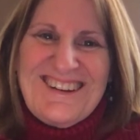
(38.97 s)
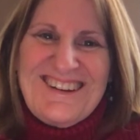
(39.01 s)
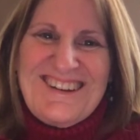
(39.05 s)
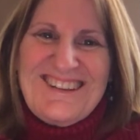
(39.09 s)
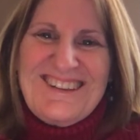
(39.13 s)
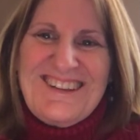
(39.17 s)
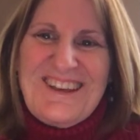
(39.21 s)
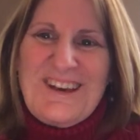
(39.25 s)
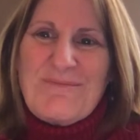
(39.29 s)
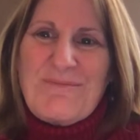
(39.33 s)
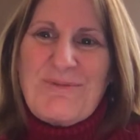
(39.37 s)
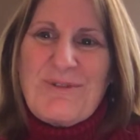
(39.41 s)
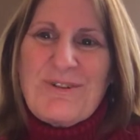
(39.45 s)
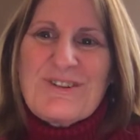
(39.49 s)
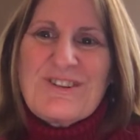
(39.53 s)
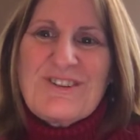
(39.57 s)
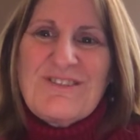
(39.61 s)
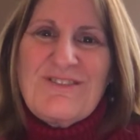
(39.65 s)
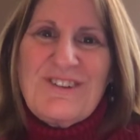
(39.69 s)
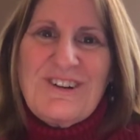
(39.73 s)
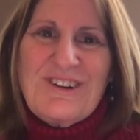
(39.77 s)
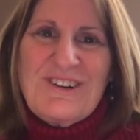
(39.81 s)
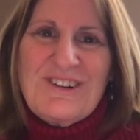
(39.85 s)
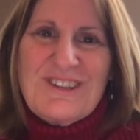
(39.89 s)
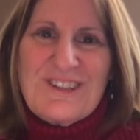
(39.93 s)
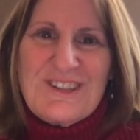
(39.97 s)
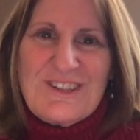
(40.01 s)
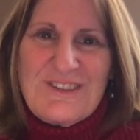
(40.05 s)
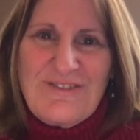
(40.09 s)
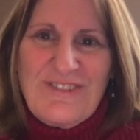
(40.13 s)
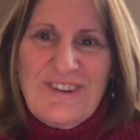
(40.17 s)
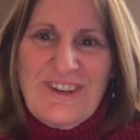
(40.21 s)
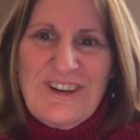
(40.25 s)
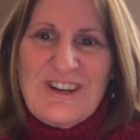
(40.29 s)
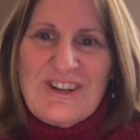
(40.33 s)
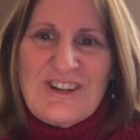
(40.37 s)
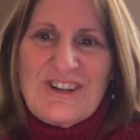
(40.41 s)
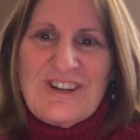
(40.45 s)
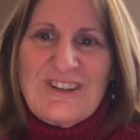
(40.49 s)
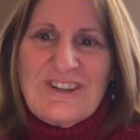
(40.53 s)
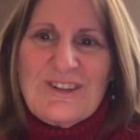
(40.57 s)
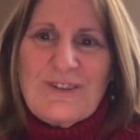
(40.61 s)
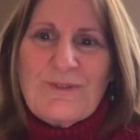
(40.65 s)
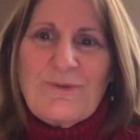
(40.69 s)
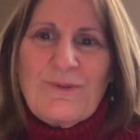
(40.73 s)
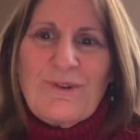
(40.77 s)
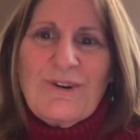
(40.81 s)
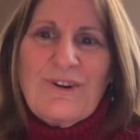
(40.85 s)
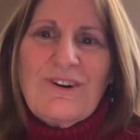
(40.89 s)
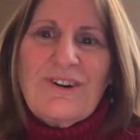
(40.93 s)
Let perseverance finish
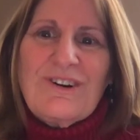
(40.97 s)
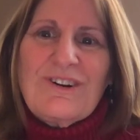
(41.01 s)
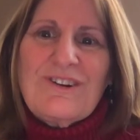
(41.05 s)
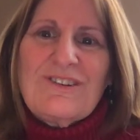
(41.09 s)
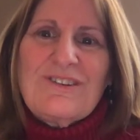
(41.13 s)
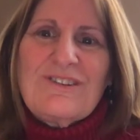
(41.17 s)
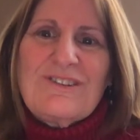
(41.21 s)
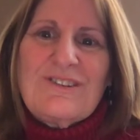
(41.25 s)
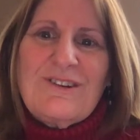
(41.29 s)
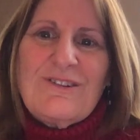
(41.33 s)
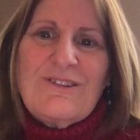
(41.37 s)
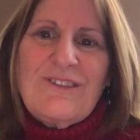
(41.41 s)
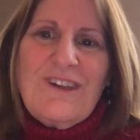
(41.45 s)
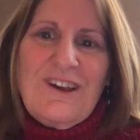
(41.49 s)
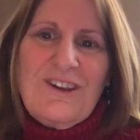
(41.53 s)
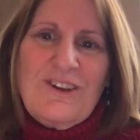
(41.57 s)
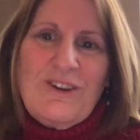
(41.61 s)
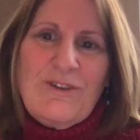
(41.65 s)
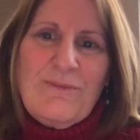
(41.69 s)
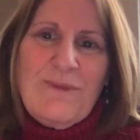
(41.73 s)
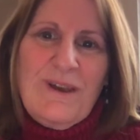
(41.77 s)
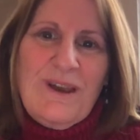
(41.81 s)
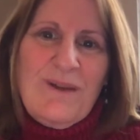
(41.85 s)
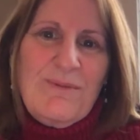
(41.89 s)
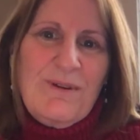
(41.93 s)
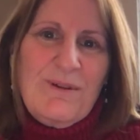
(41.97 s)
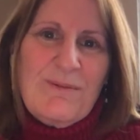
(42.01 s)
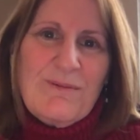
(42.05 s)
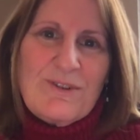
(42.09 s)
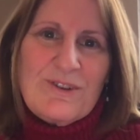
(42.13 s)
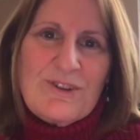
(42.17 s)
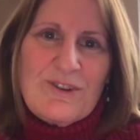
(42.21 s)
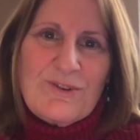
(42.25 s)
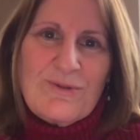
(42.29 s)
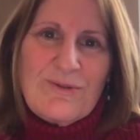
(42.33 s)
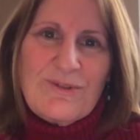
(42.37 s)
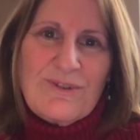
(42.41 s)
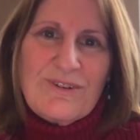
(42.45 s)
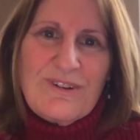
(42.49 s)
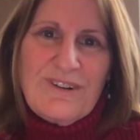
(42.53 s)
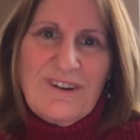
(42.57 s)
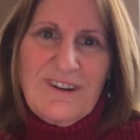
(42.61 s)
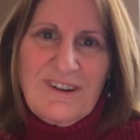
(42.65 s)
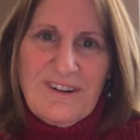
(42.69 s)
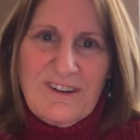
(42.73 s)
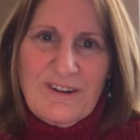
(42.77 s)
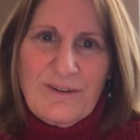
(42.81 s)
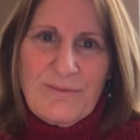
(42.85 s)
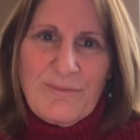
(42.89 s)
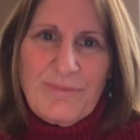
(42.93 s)
its work, so that you may be mature
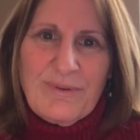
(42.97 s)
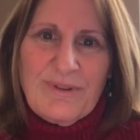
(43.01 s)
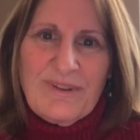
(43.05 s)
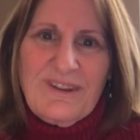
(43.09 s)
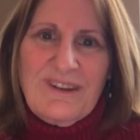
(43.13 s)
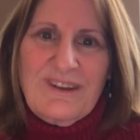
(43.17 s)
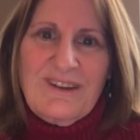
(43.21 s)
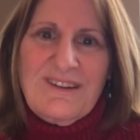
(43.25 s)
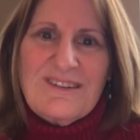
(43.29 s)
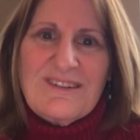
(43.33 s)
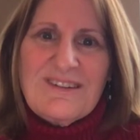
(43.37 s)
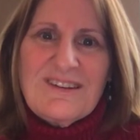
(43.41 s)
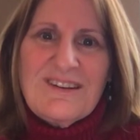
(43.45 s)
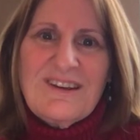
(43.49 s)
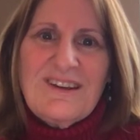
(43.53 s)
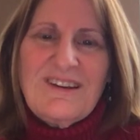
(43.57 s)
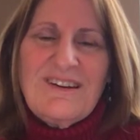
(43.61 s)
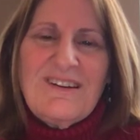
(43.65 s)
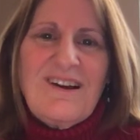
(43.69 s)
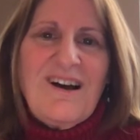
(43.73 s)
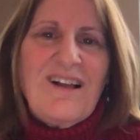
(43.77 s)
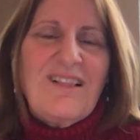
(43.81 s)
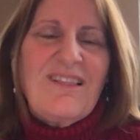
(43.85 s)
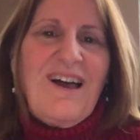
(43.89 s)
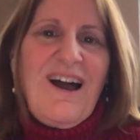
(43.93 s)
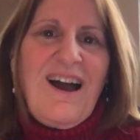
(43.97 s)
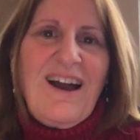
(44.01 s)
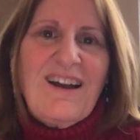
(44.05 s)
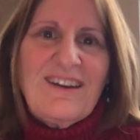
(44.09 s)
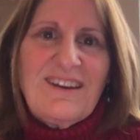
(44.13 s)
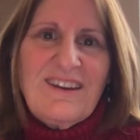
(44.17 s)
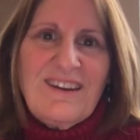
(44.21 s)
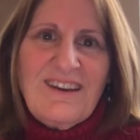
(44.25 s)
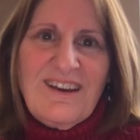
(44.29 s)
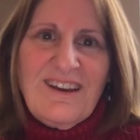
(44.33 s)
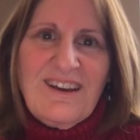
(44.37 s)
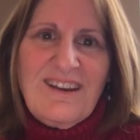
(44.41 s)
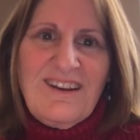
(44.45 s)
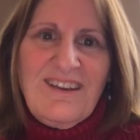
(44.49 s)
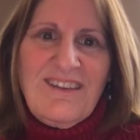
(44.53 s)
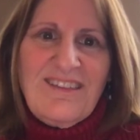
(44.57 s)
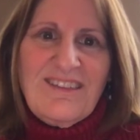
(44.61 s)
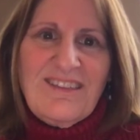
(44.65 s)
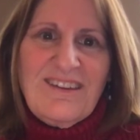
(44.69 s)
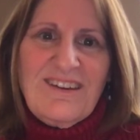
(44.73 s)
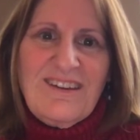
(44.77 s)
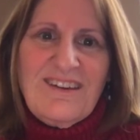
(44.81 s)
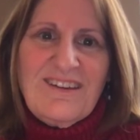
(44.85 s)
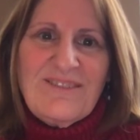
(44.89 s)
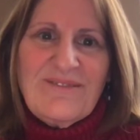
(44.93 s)
and complete, not lacking
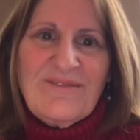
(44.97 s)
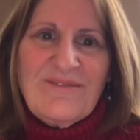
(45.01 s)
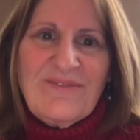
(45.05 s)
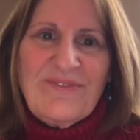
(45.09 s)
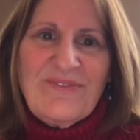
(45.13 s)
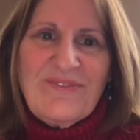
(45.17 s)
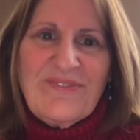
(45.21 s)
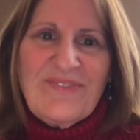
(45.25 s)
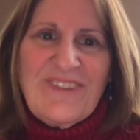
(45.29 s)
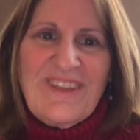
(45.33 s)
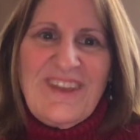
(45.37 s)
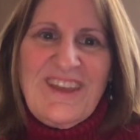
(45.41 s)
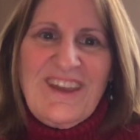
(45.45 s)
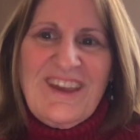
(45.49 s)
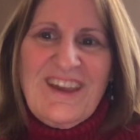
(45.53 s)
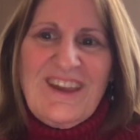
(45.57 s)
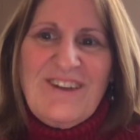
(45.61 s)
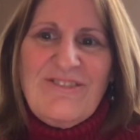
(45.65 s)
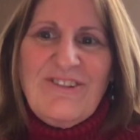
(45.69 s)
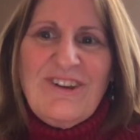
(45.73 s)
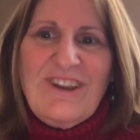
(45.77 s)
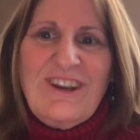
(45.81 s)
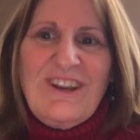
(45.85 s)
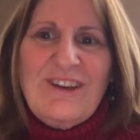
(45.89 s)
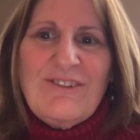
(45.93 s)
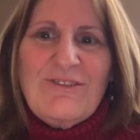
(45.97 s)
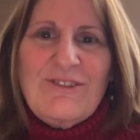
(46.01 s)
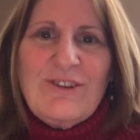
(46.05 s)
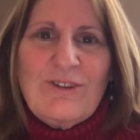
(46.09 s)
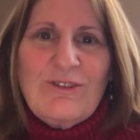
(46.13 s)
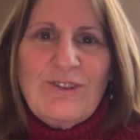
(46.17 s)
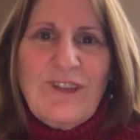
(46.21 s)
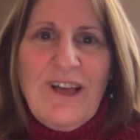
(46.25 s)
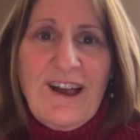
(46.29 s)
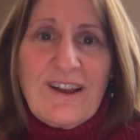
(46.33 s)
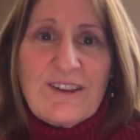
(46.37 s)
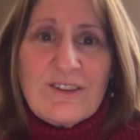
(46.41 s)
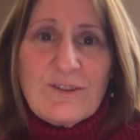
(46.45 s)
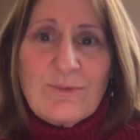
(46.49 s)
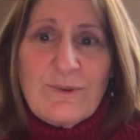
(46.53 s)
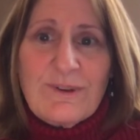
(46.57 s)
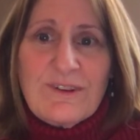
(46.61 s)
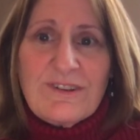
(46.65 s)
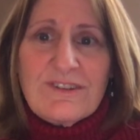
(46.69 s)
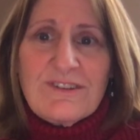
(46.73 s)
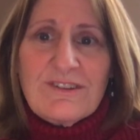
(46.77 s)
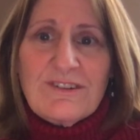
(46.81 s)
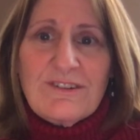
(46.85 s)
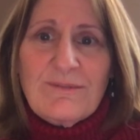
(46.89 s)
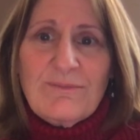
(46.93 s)
anything. If any of you lacks
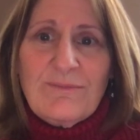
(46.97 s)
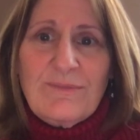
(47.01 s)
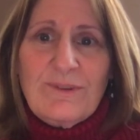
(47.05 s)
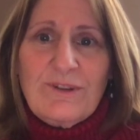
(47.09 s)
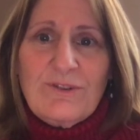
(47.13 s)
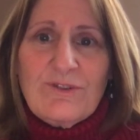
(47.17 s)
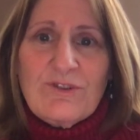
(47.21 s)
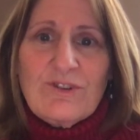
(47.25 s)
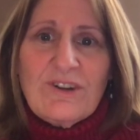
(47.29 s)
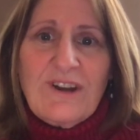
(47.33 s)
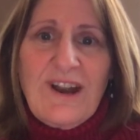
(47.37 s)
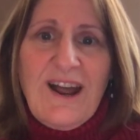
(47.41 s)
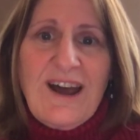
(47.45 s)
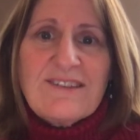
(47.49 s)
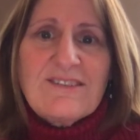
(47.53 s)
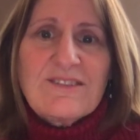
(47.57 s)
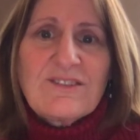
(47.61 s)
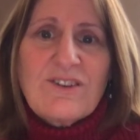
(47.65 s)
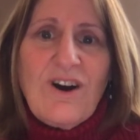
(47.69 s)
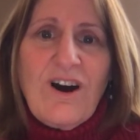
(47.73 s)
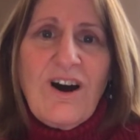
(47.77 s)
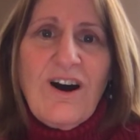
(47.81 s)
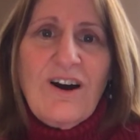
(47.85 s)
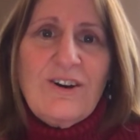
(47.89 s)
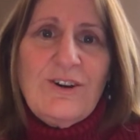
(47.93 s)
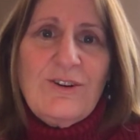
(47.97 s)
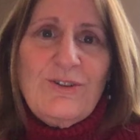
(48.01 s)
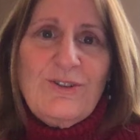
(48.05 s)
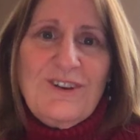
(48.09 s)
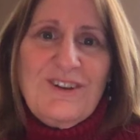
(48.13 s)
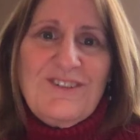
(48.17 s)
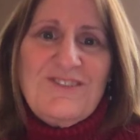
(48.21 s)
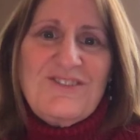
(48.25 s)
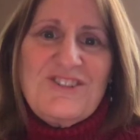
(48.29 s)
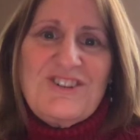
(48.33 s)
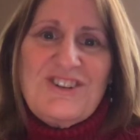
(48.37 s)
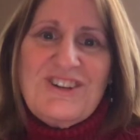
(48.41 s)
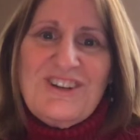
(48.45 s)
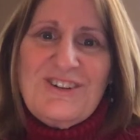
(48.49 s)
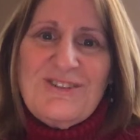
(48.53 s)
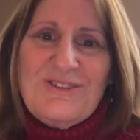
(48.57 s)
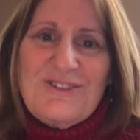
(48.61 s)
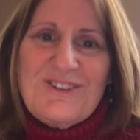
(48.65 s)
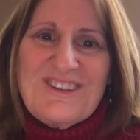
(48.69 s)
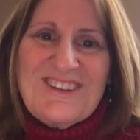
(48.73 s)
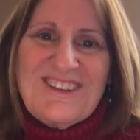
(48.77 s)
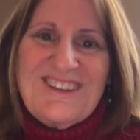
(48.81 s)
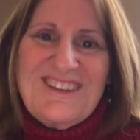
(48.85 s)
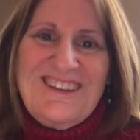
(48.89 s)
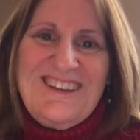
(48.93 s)
wisdom, you should ask God, who gives
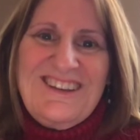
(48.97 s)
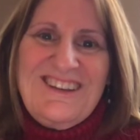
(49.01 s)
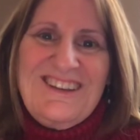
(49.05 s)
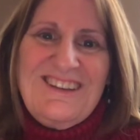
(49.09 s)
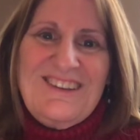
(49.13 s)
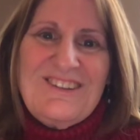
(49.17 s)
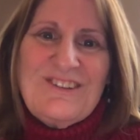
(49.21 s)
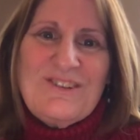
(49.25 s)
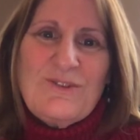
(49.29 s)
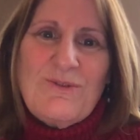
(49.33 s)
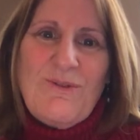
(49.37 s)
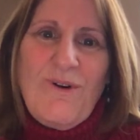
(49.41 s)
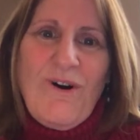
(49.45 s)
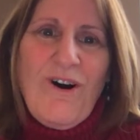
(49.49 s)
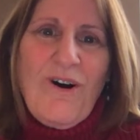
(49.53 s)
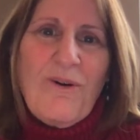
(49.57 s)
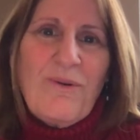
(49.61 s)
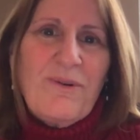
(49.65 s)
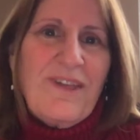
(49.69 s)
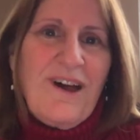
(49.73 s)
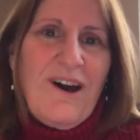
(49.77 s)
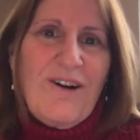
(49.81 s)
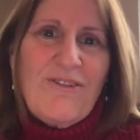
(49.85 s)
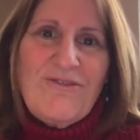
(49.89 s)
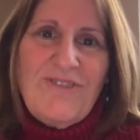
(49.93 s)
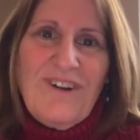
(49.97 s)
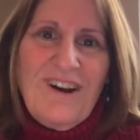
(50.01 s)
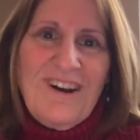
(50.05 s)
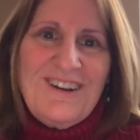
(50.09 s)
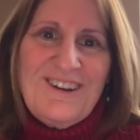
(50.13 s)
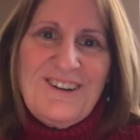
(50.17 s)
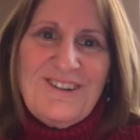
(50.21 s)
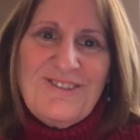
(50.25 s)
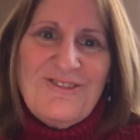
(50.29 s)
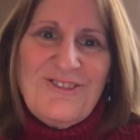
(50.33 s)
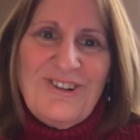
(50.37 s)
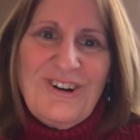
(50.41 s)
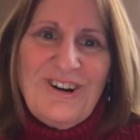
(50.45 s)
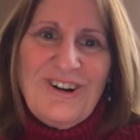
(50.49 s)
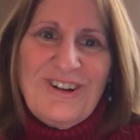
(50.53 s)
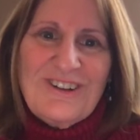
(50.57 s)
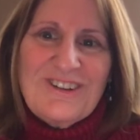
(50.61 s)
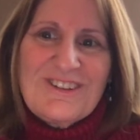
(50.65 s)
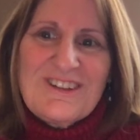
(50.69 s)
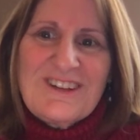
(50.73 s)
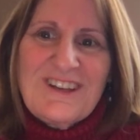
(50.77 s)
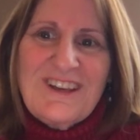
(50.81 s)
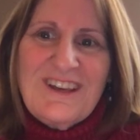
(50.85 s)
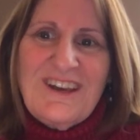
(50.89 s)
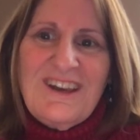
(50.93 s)
generously to all without finding
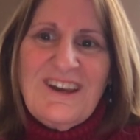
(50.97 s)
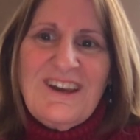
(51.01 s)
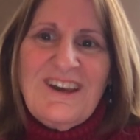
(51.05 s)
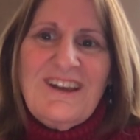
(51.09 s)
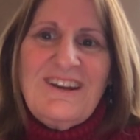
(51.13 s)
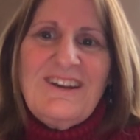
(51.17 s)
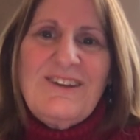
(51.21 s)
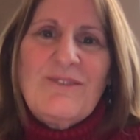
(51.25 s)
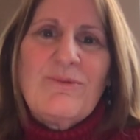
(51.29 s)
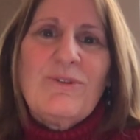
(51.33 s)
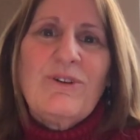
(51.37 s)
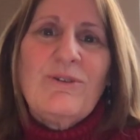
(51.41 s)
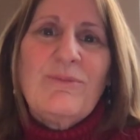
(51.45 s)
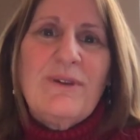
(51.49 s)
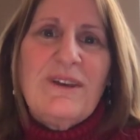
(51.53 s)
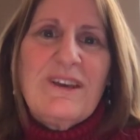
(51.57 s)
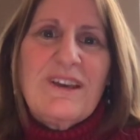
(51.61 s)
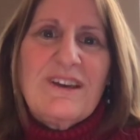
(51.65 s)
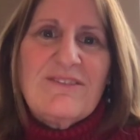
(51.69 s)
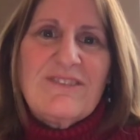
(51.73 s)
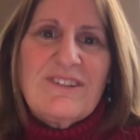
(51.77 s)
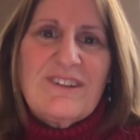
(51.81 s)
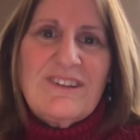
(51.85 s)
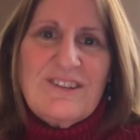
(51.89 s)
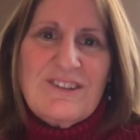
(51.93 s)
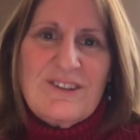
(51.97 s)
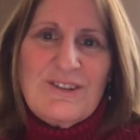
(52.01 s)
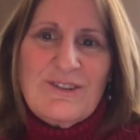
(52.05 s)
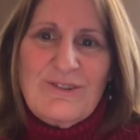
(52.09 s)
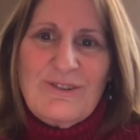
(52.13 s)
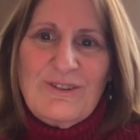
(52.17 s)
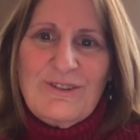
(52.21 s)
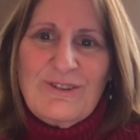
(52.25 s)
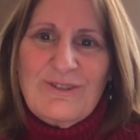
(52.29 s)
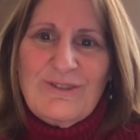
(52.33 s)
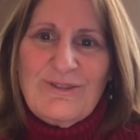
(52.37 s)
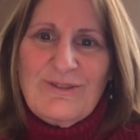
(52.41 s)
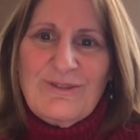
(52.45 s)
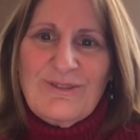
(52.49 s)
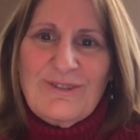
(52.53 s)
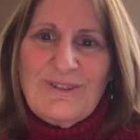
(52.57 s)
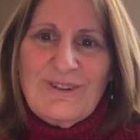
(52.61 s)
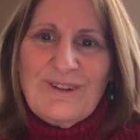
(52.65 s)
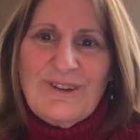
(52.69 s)
fault, and it will be given to you.